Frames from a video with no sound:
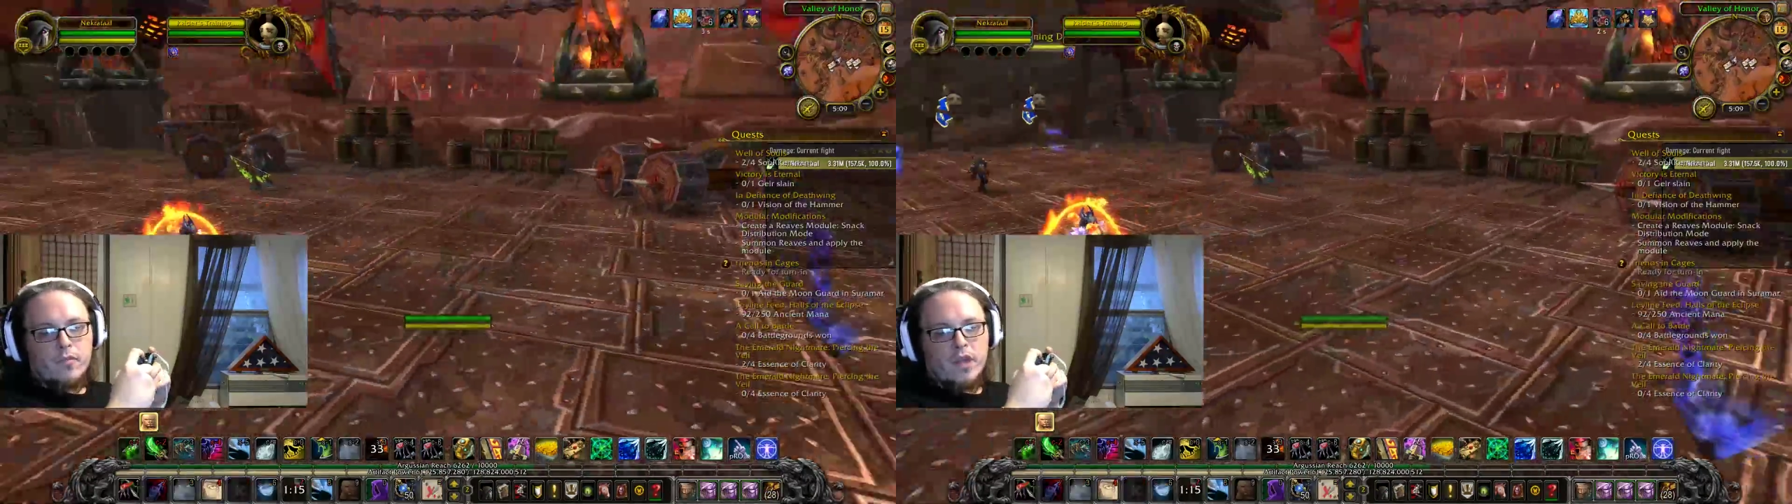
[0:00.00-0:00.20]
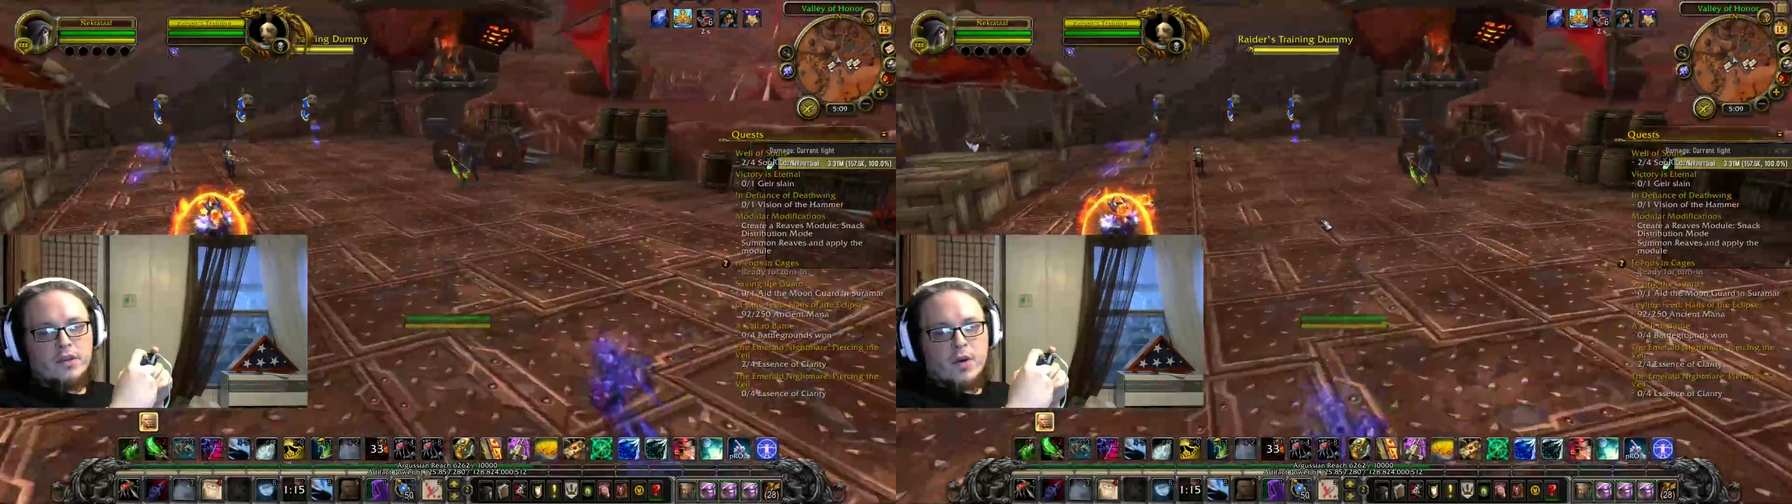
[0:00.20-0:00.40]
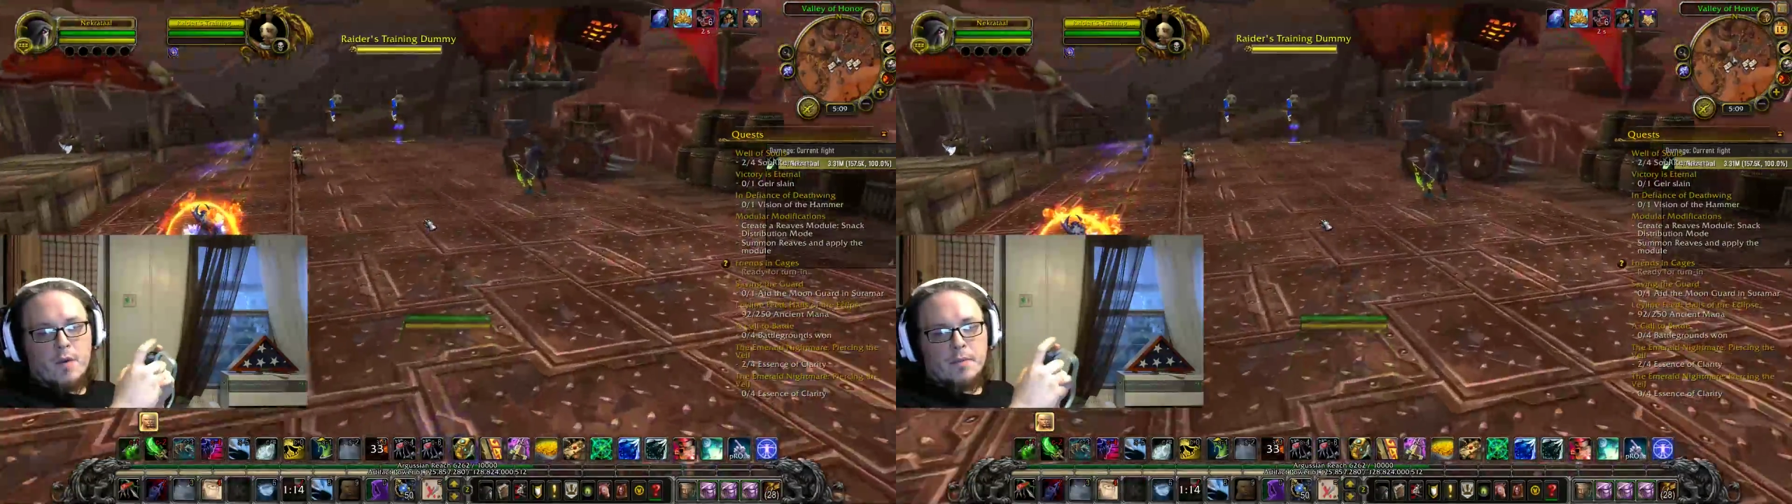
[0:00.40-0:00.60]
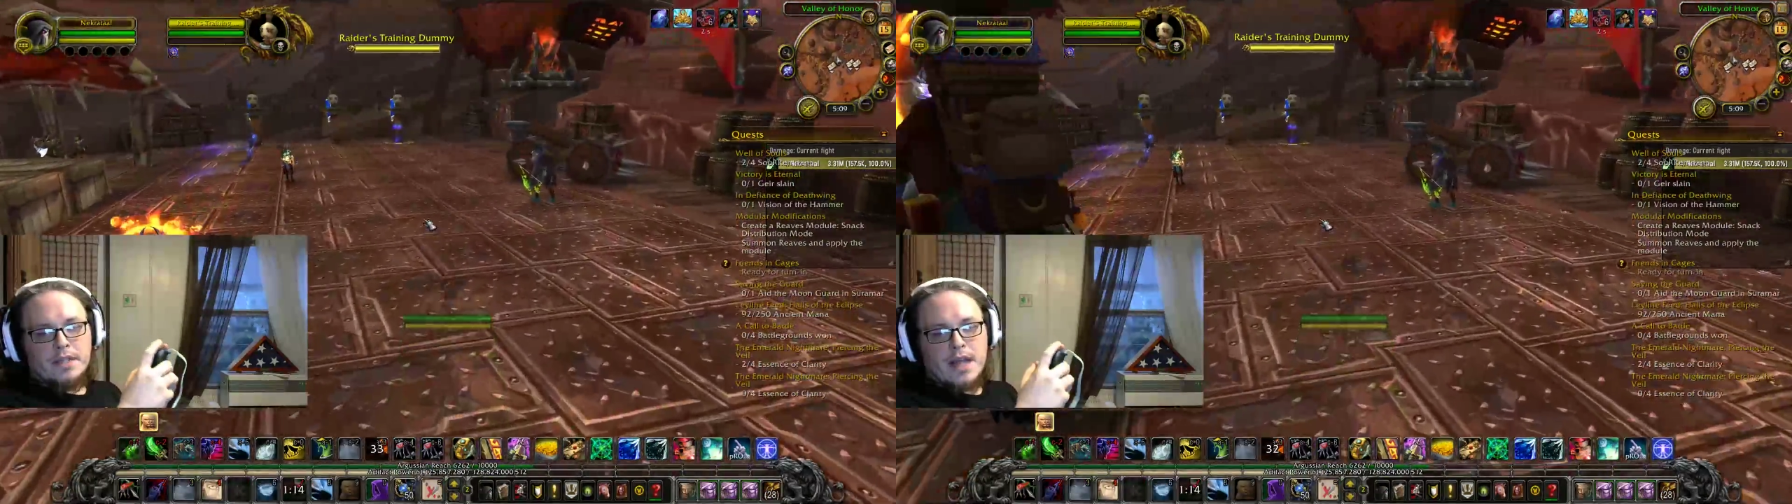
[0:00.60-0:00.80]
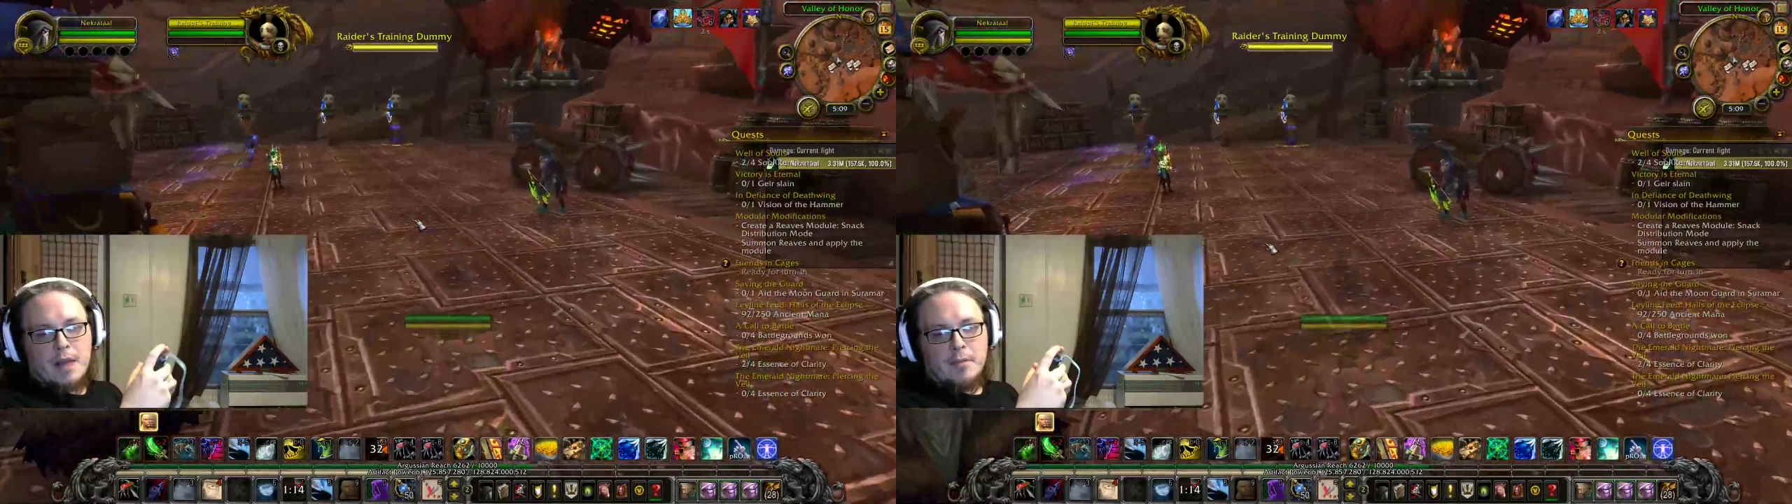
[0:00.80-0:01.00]
you go up a
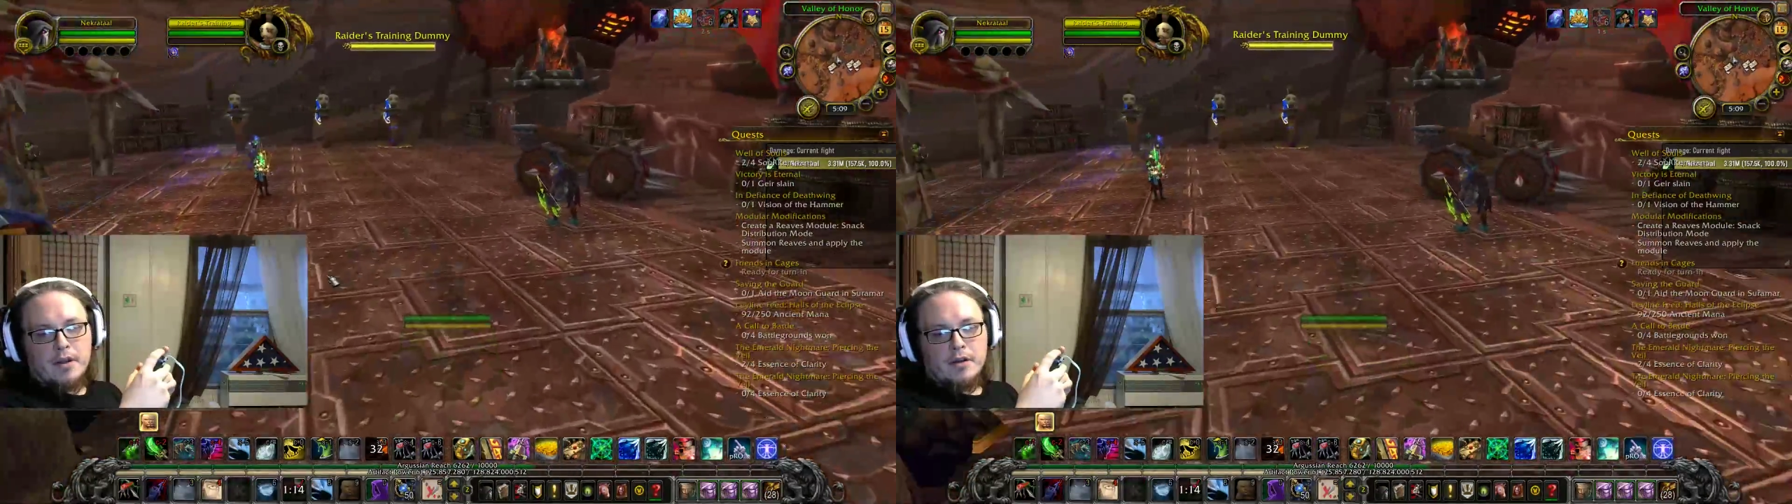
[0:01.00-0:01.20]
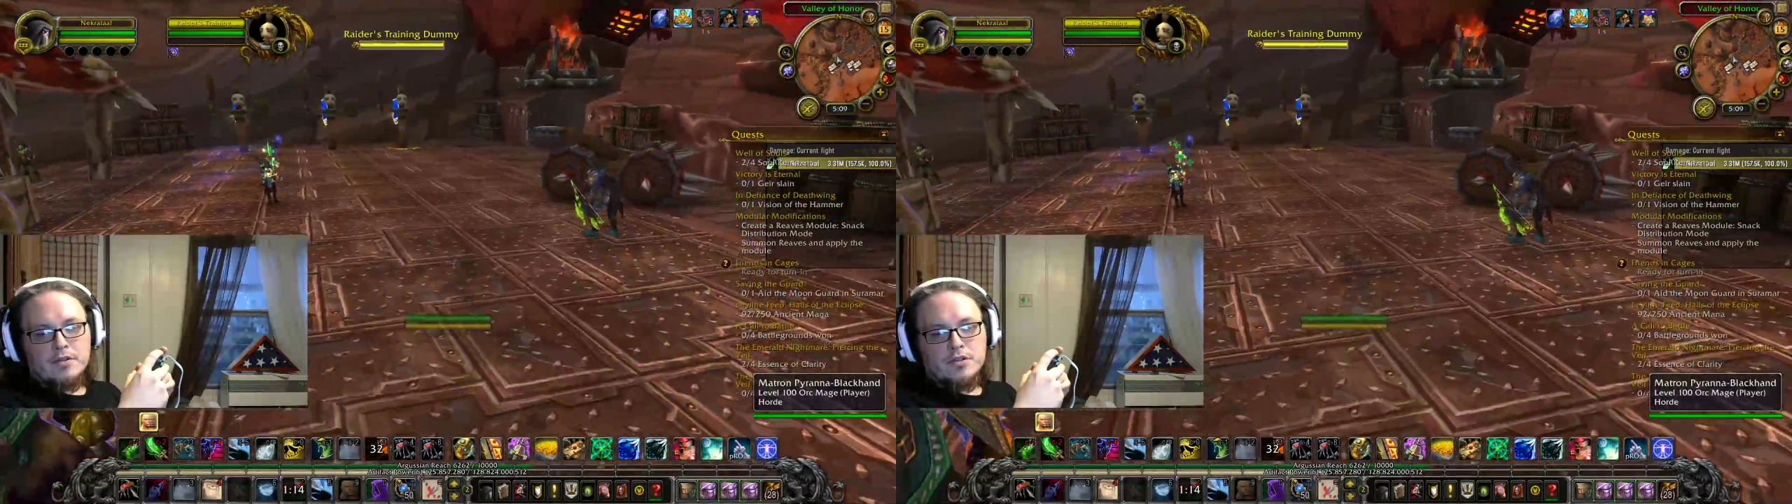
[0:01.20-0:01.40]
tab, here's